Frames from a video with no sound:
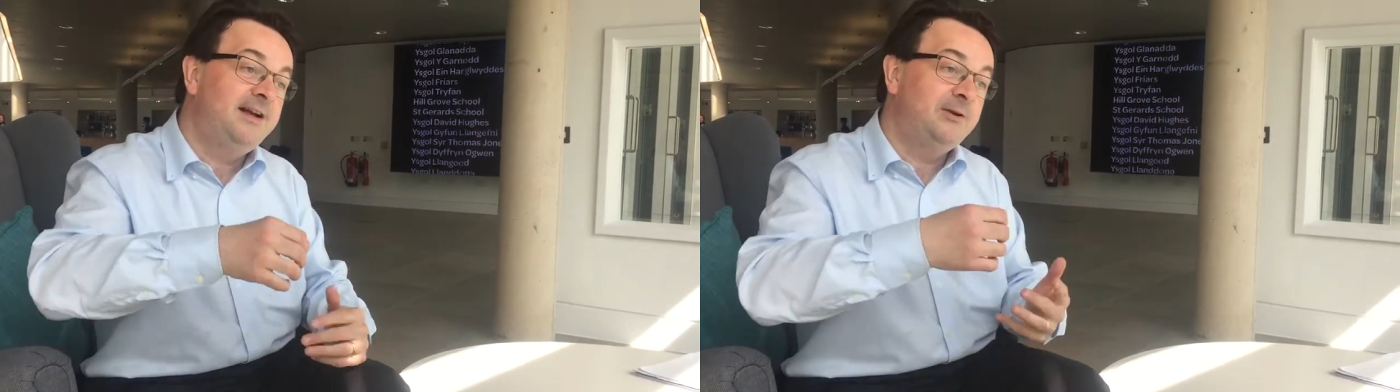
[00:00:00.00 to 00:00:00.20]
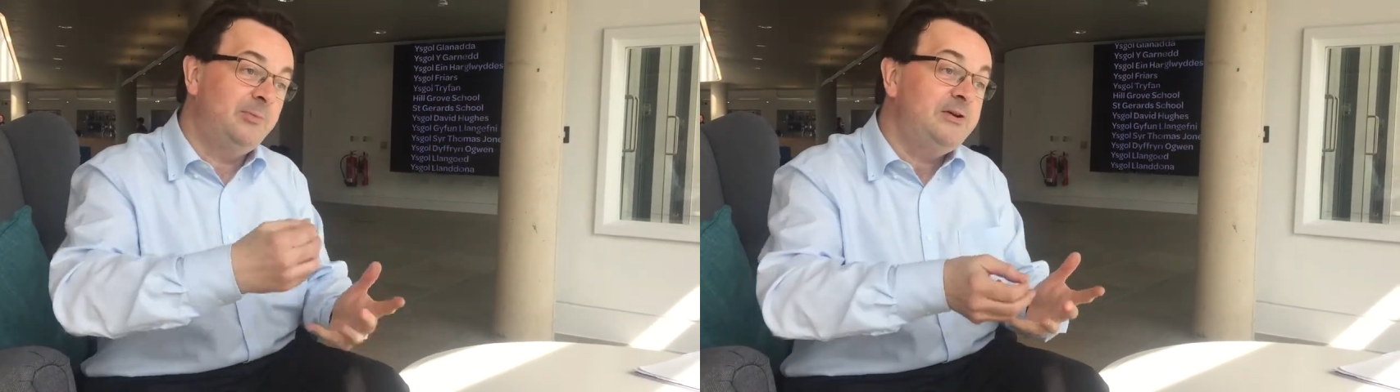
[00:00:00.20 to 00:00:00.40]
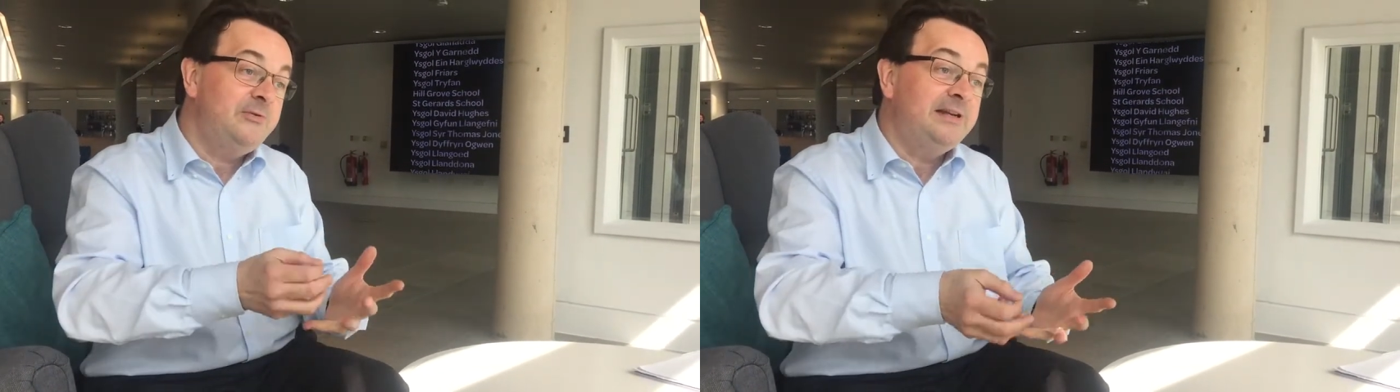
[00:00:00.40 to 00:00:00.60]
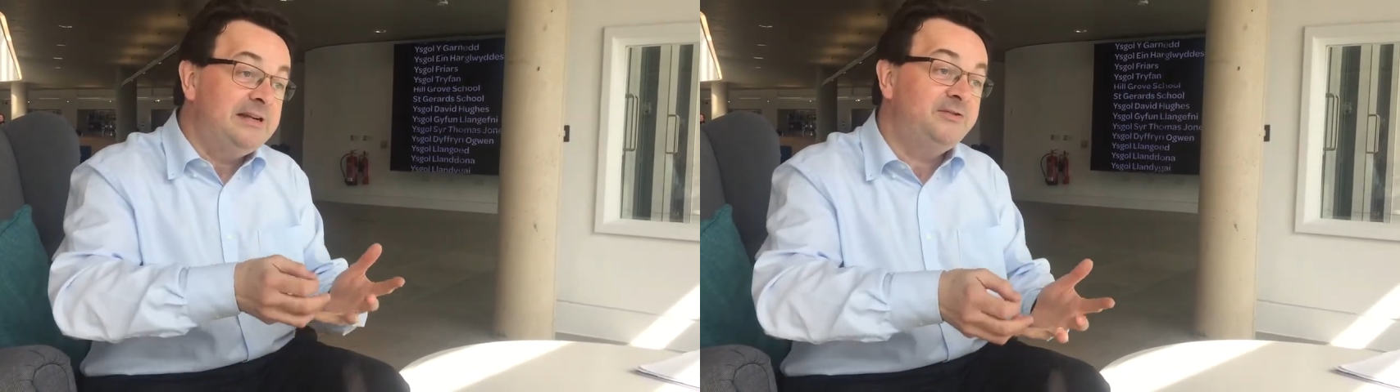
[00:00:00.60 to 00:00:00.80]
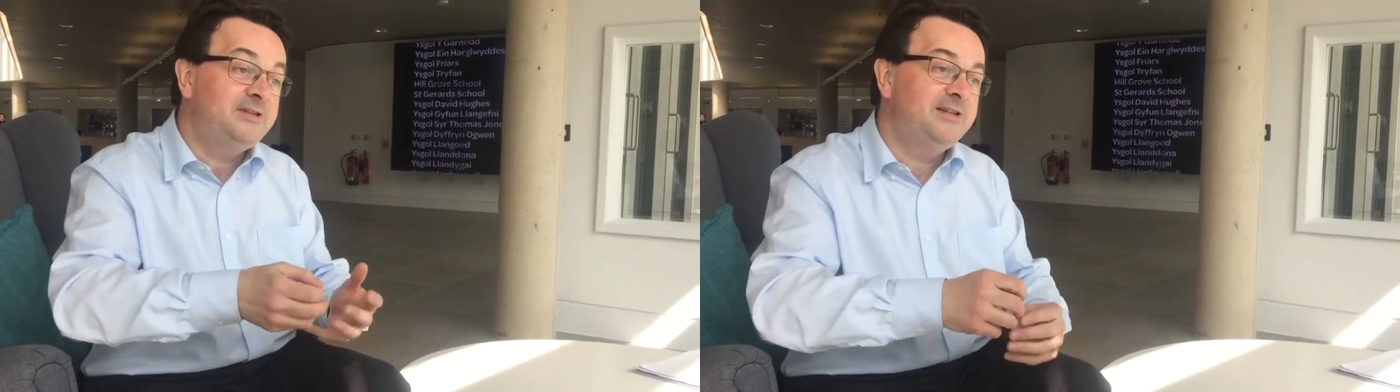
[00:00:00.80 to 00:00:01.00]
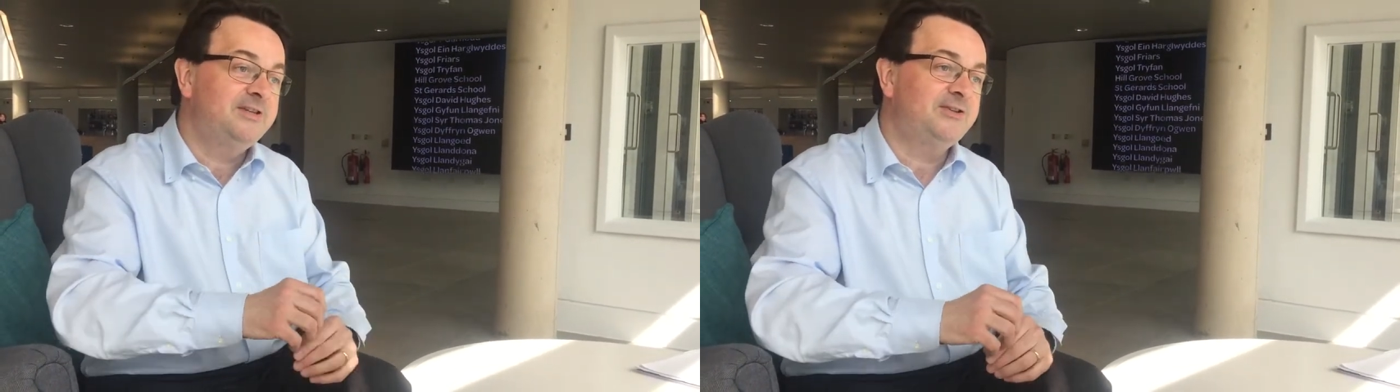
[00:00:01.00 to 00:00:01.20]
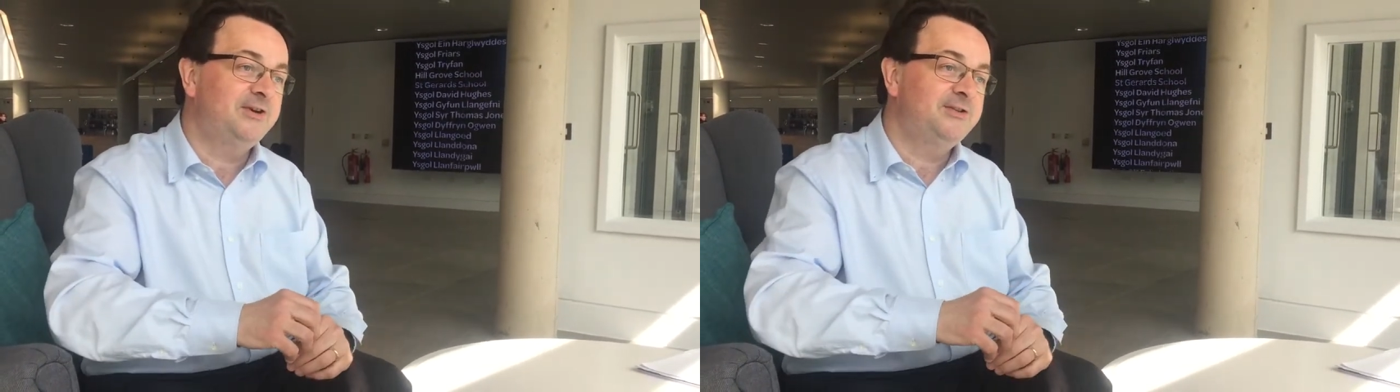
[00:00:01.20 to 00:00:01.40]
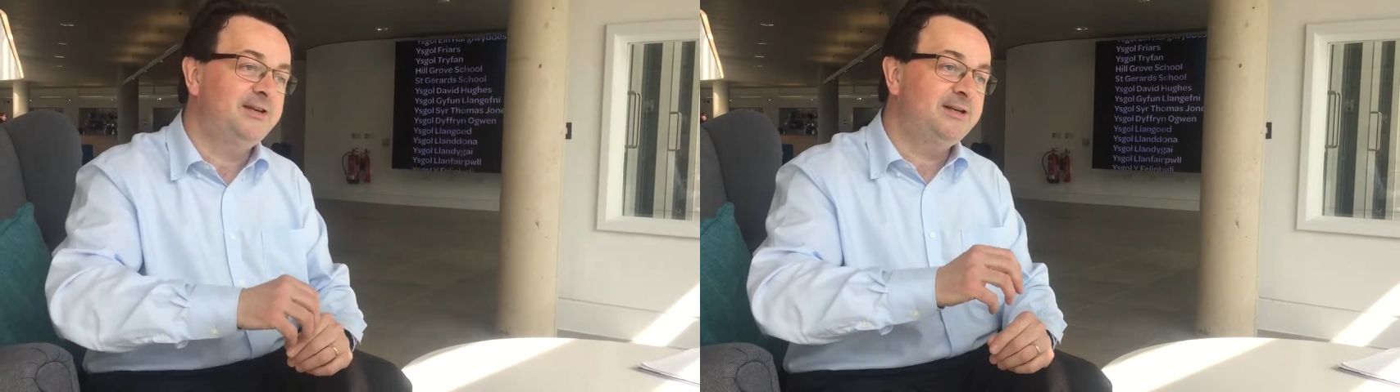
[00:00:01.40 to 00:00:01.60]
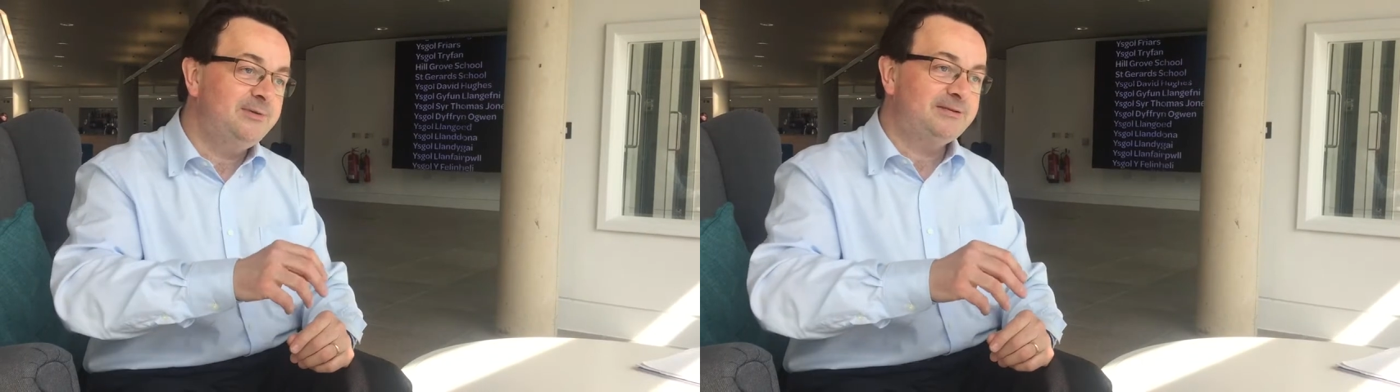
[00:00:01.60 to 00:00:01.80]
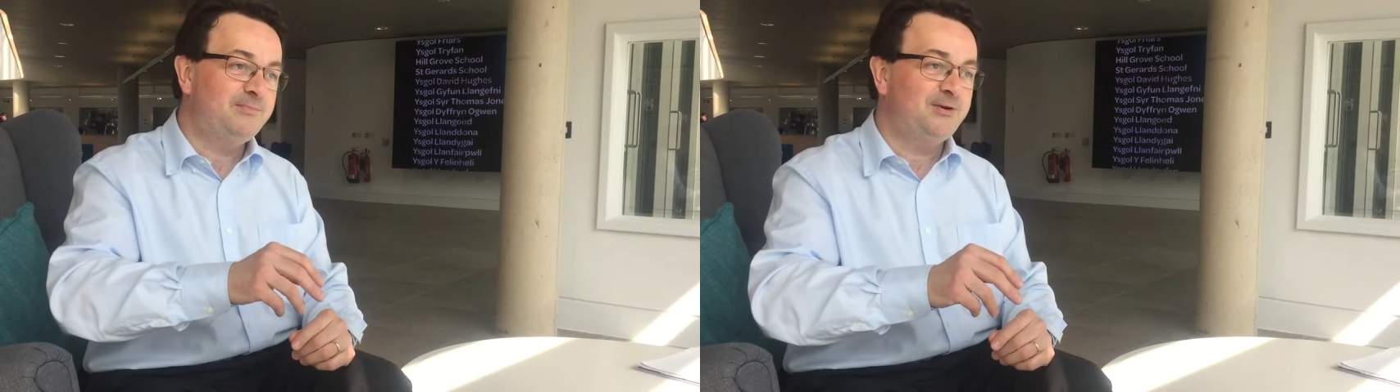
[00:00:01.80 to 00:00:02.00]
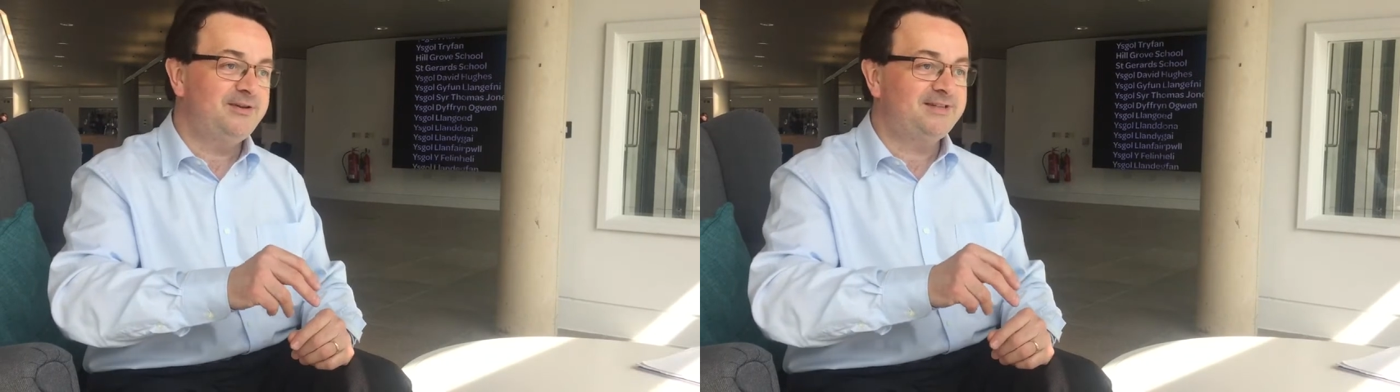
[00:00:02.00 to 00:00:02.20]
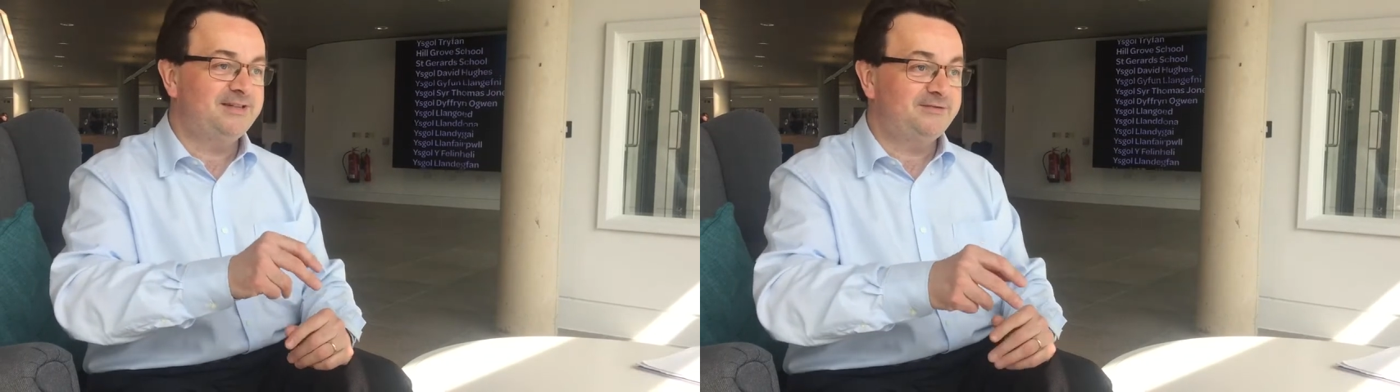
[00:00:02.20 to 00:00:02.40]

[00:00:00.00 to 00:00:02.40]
and one really interesting song that Lewis Morris,